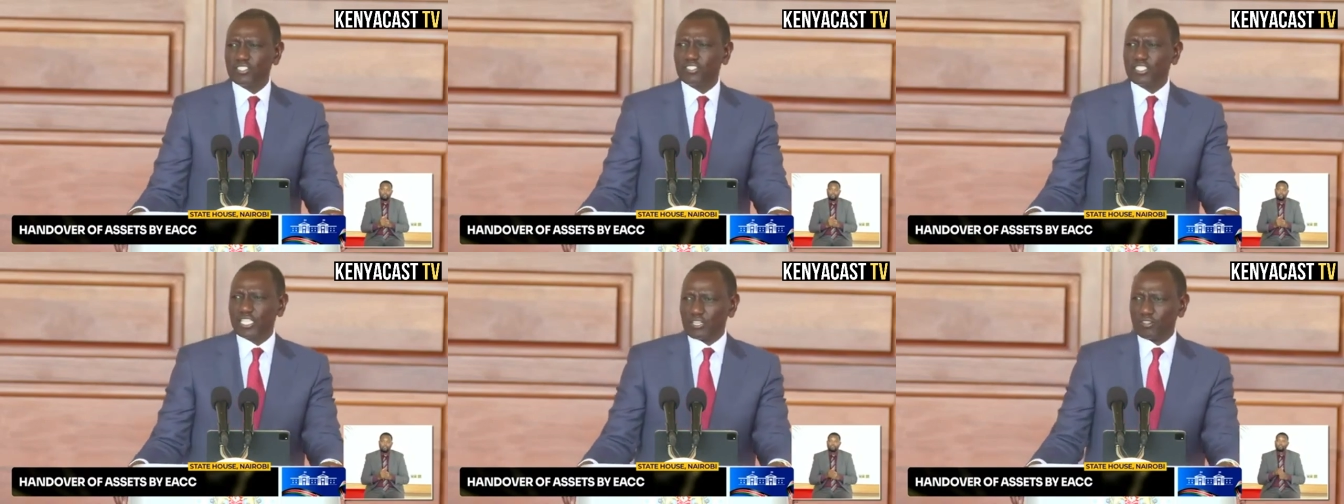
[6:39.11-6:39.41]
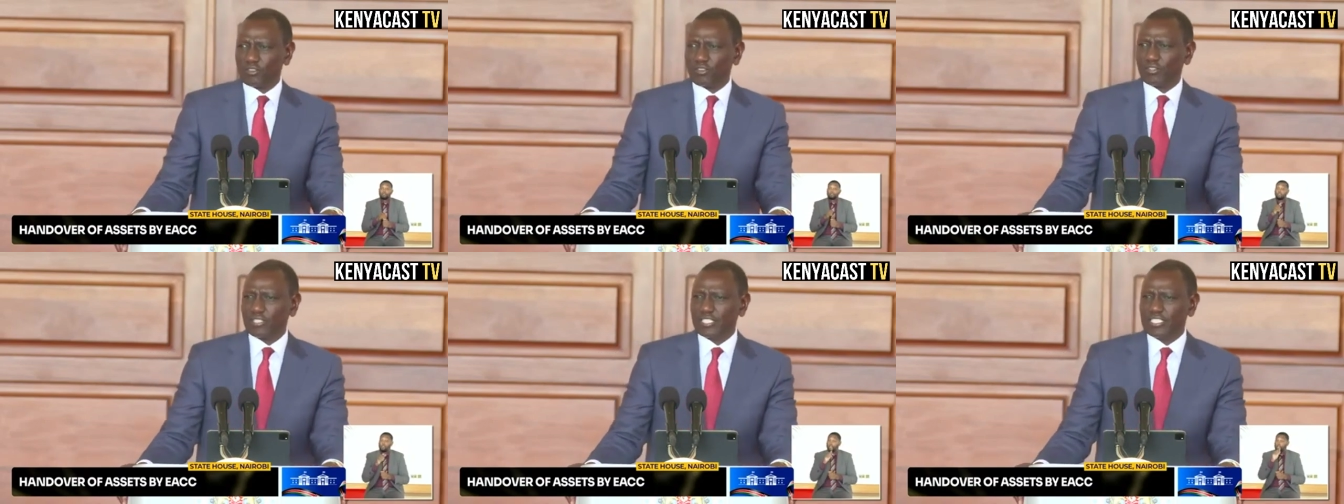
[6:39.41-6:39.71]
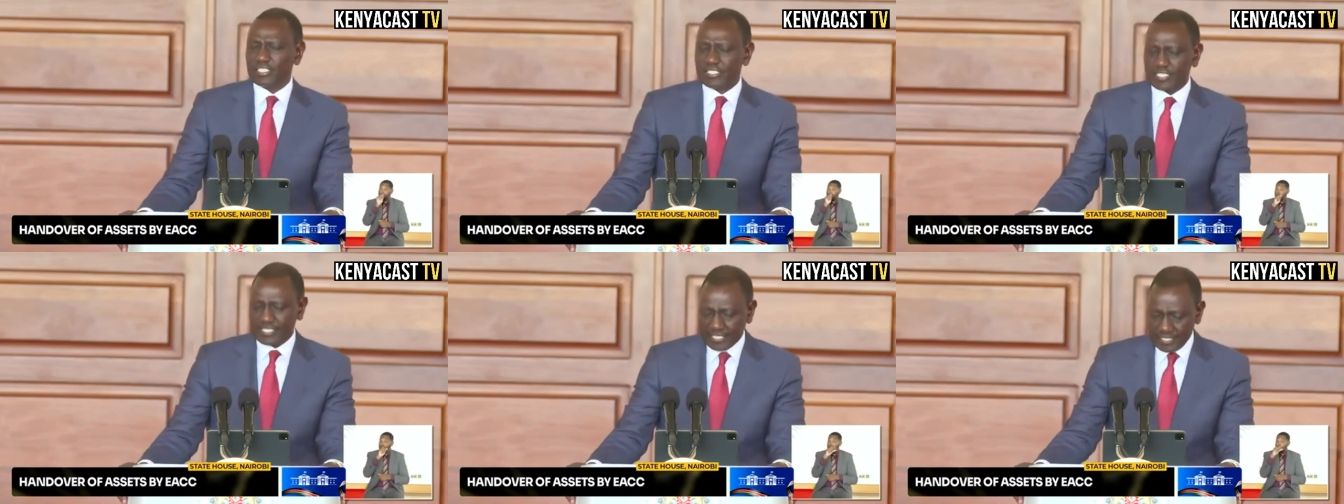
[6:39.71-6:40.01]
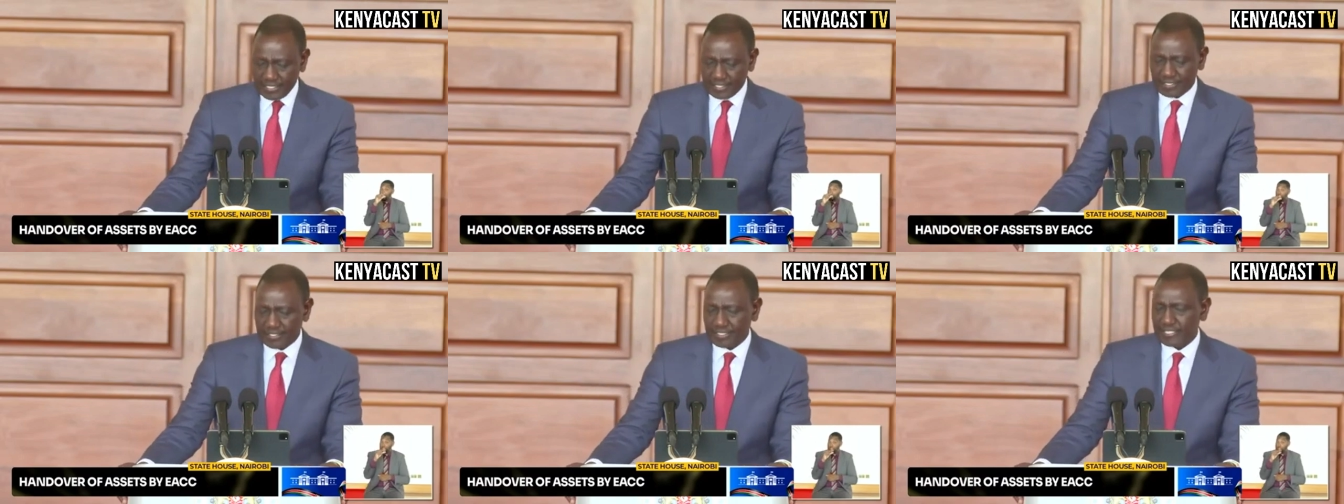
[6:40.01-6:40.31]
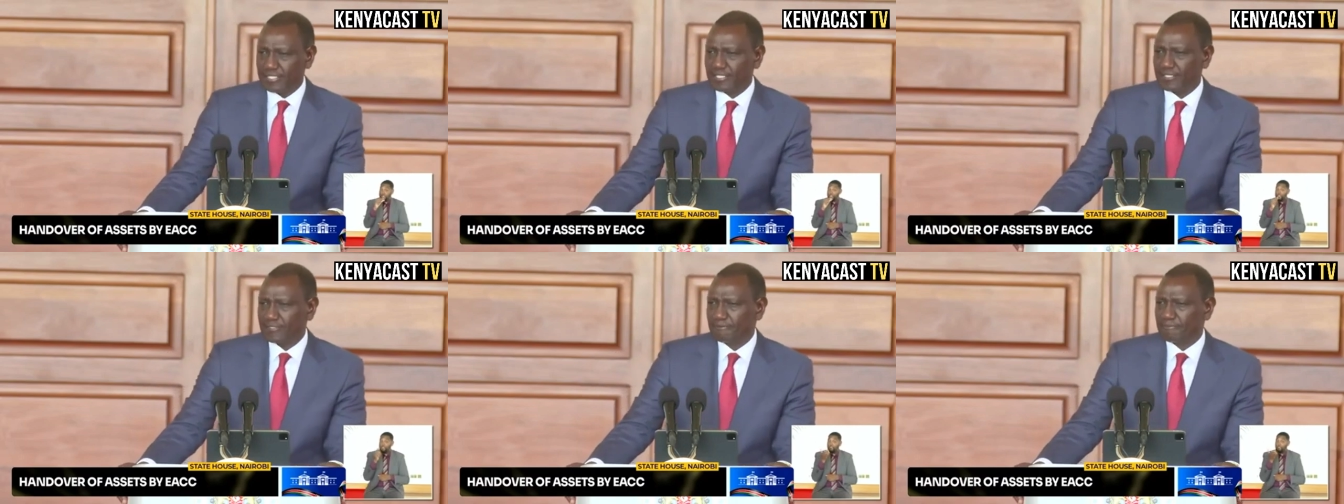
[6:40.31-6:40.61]
General is seized
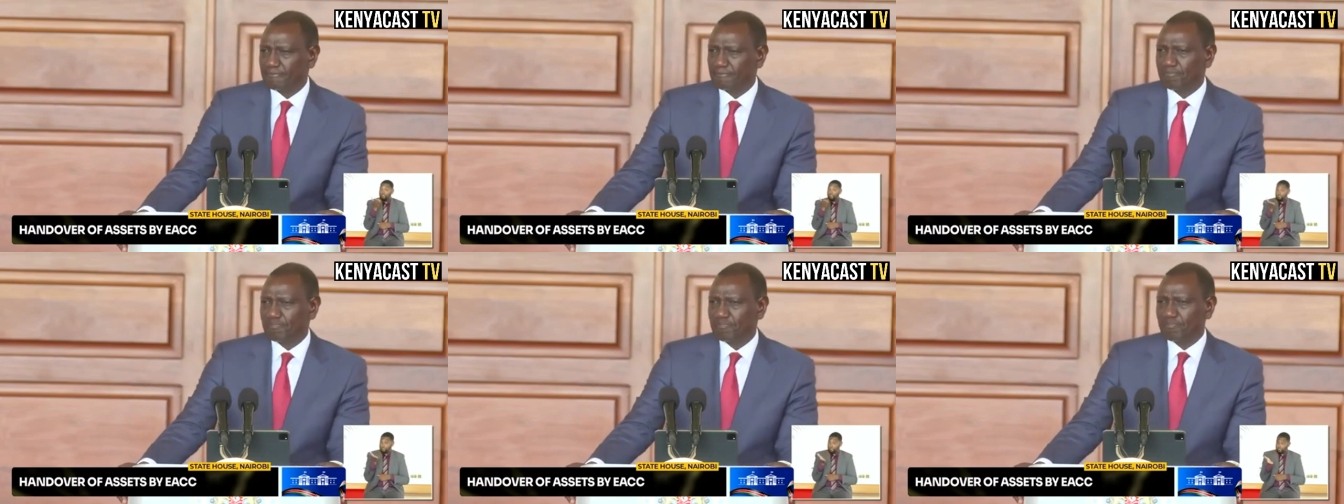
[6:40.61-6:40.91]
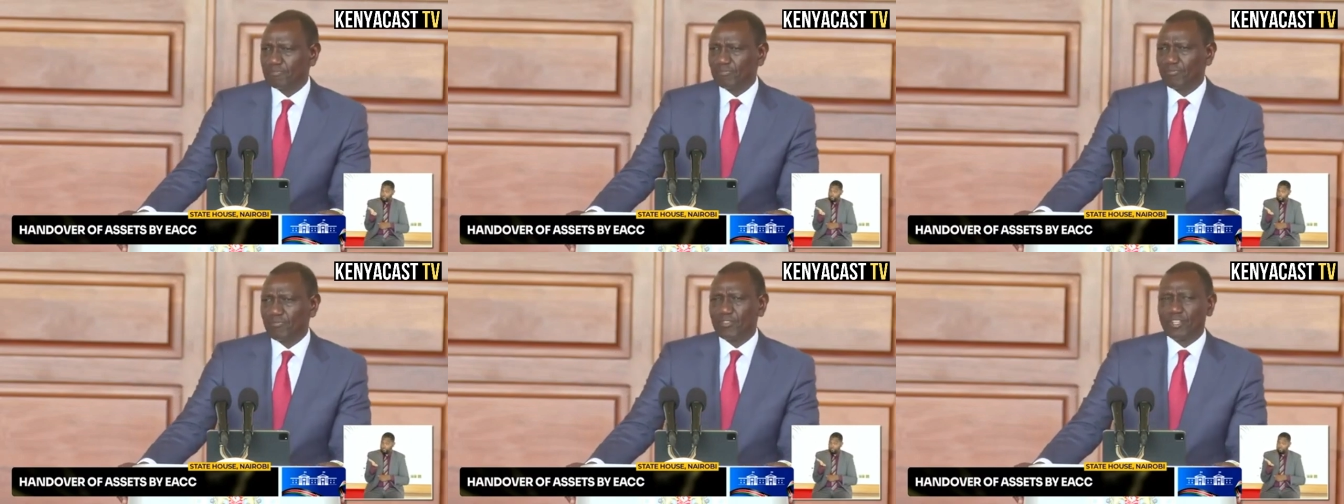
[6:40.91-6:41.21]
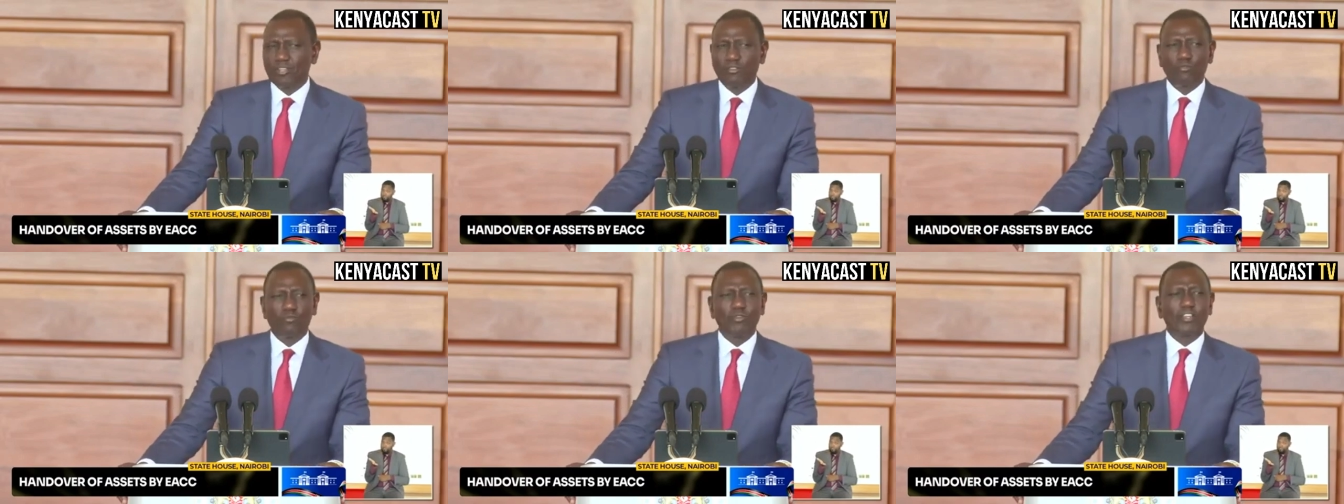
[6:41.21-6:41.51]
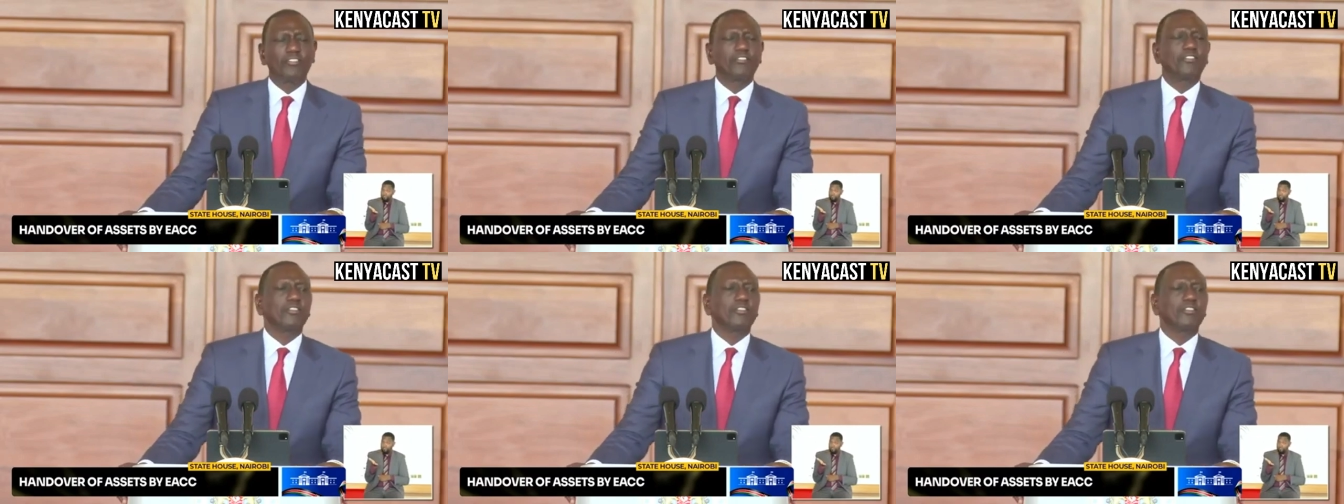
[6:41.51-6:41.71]
with